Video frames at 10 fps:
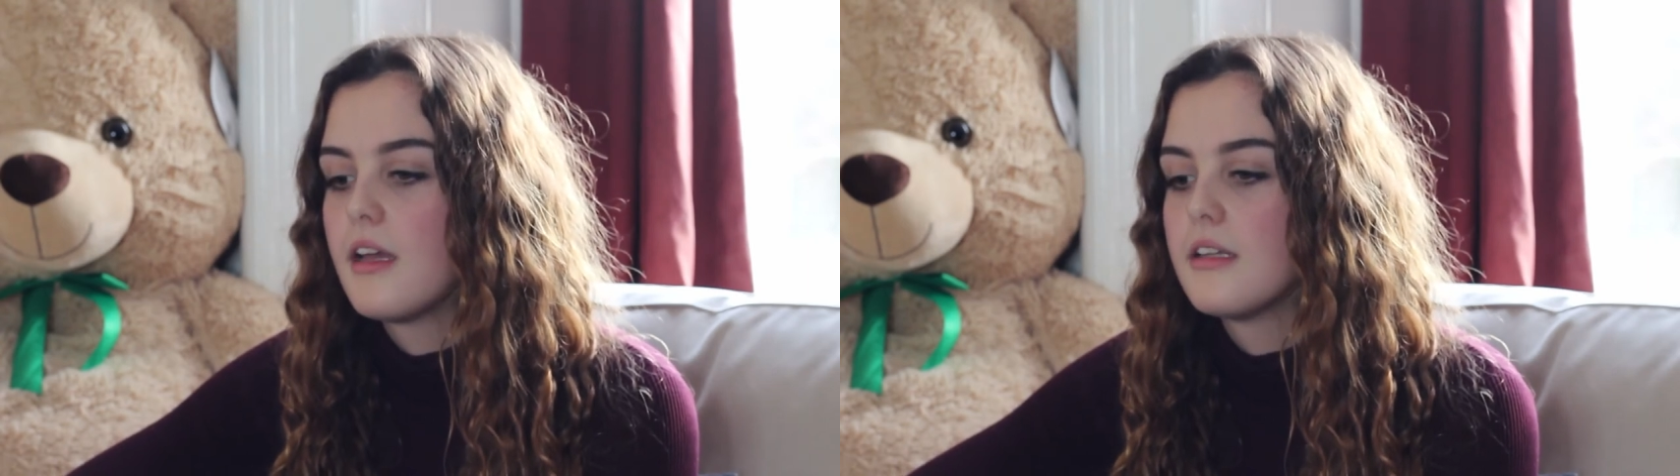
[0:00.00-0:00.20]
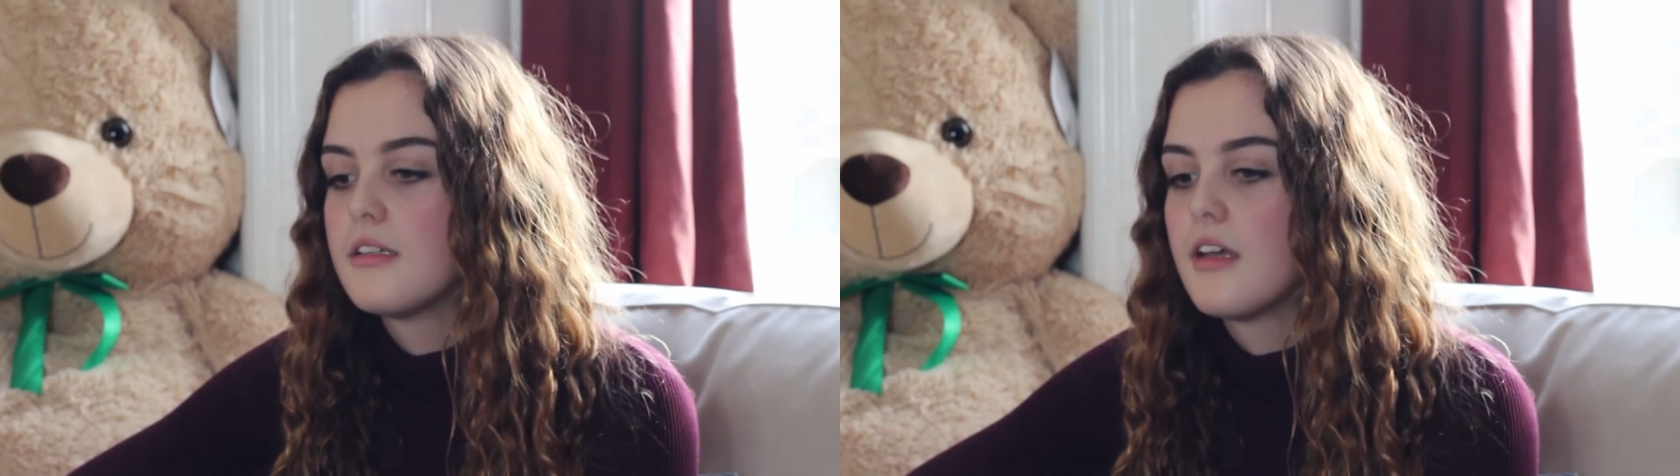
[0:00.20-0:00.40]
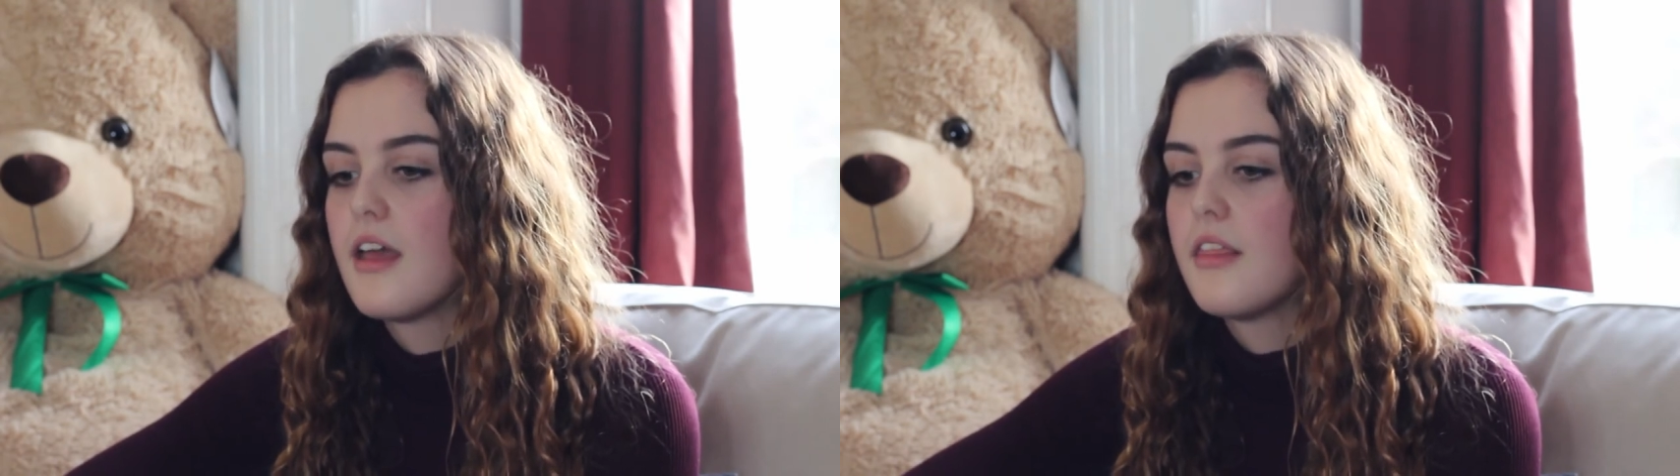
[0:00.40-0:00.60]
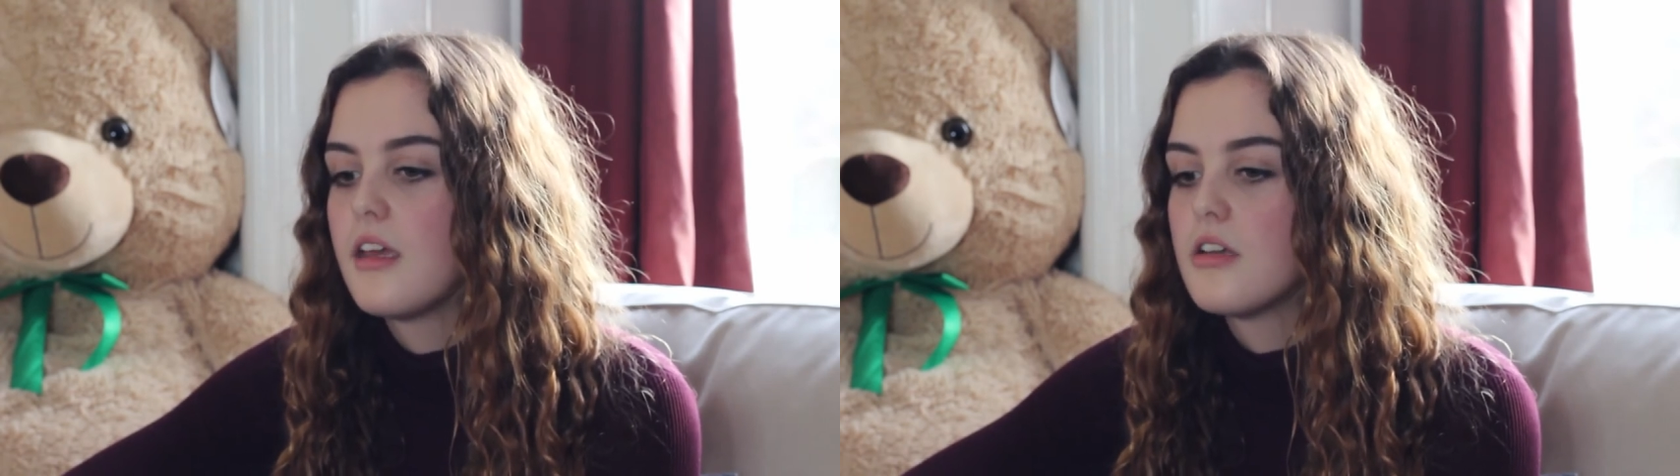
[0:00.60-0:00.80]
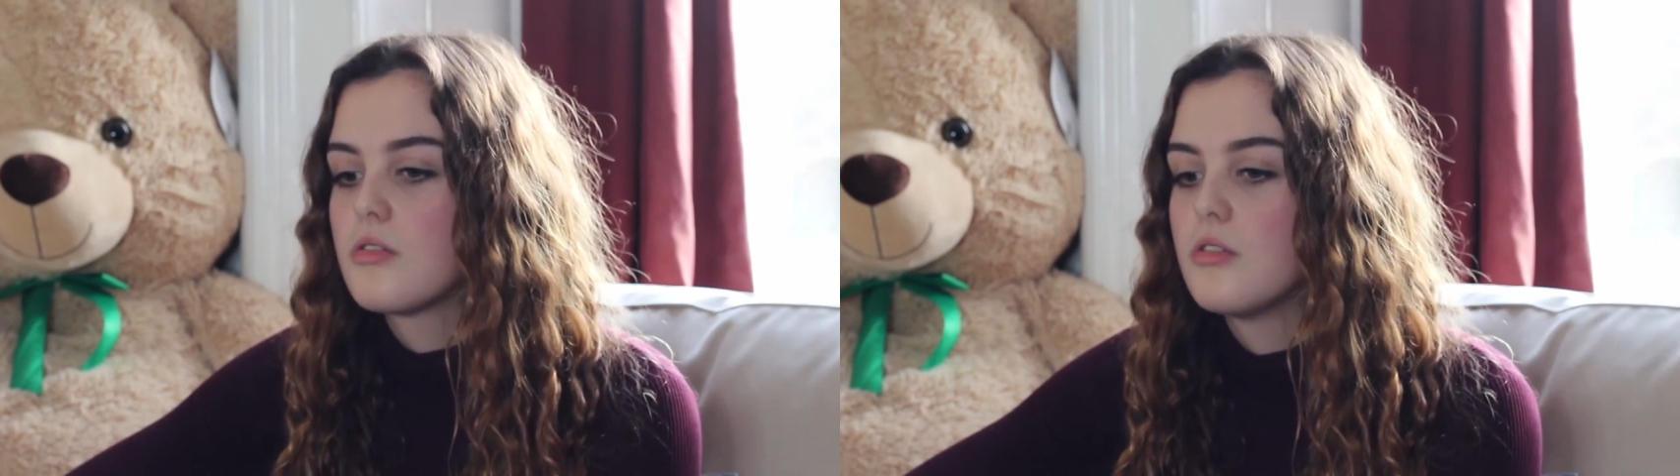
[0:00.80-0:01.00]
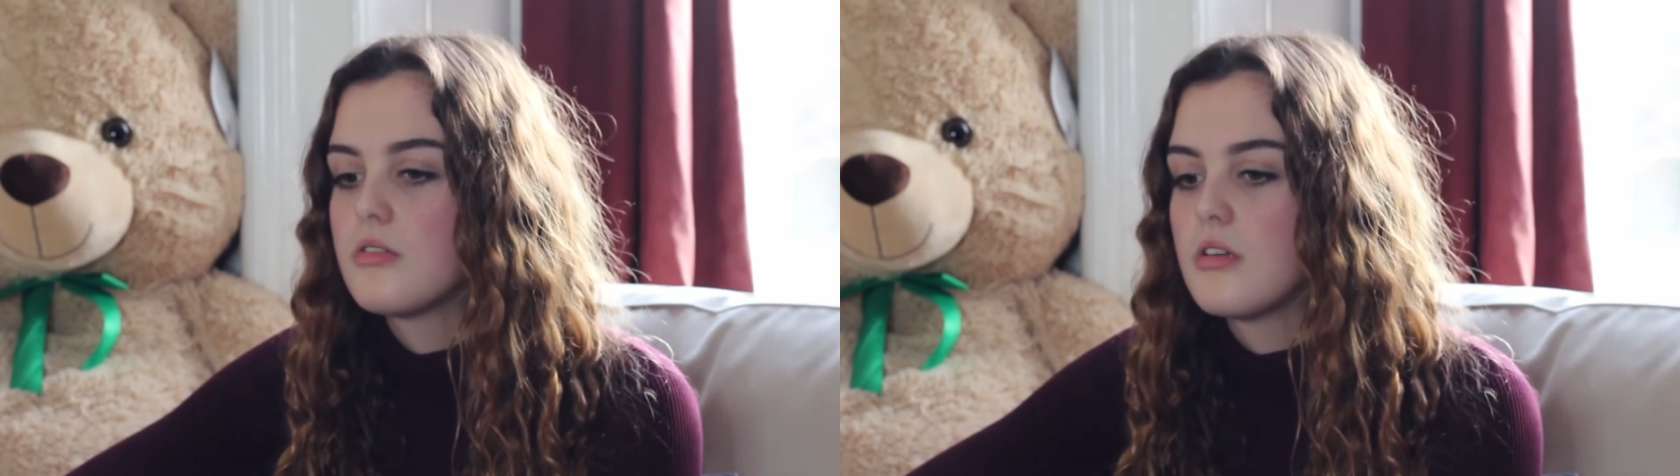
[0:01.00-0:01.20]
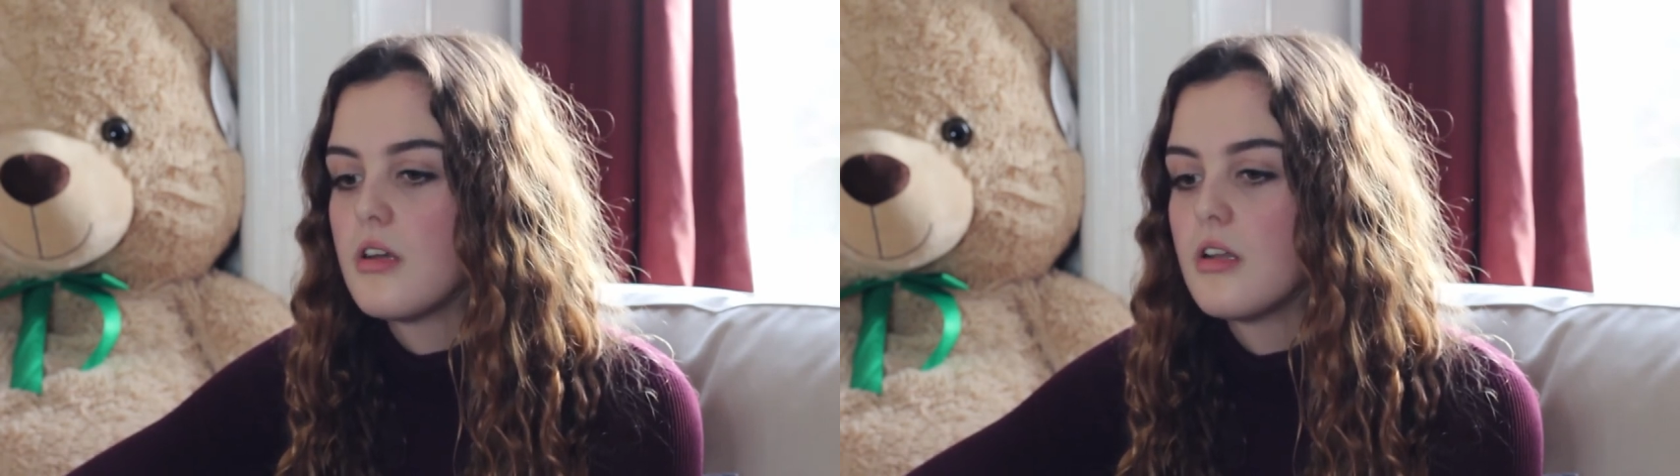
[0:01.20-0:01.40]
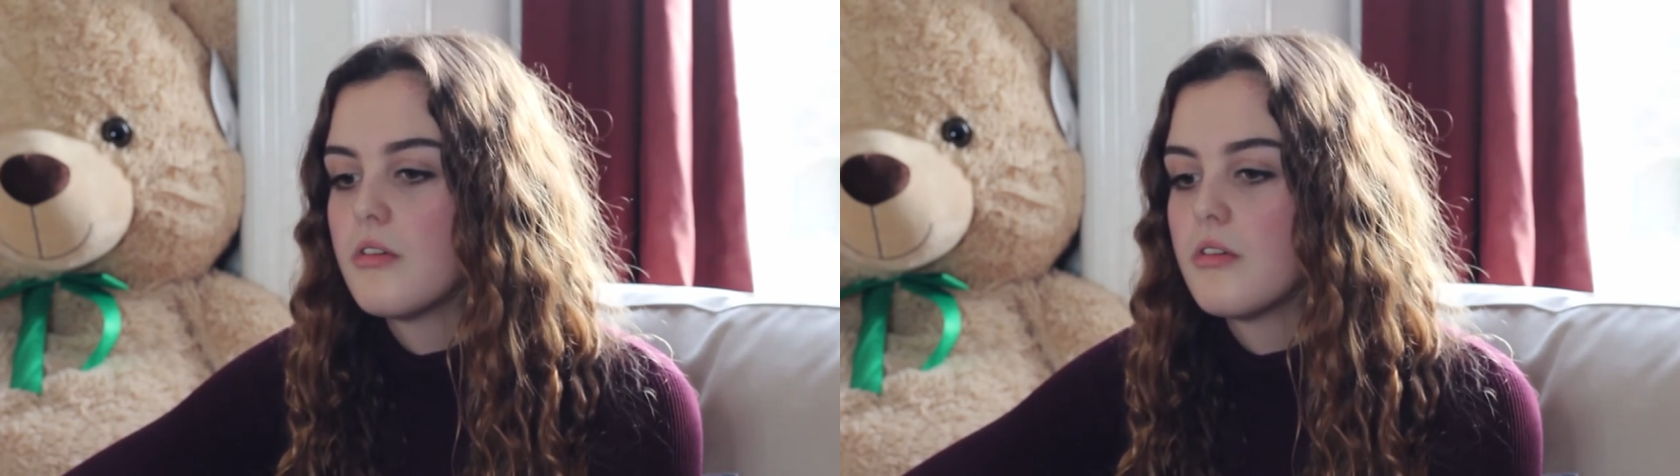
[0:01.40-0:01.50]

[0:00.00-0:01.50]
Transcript: and I think it's also